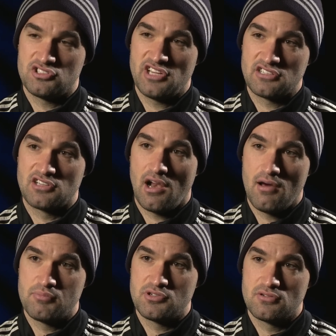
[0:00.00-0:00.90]
6
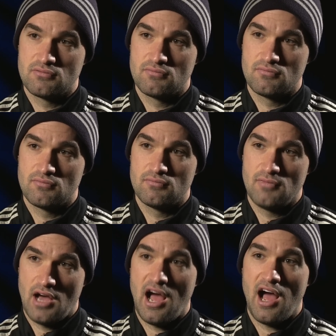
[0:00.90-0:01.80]
clubs
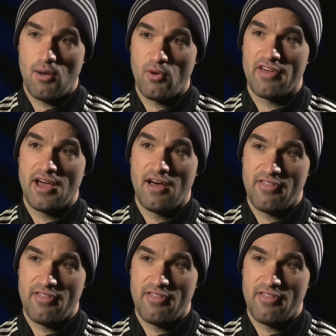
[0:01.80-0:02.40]
are what they are.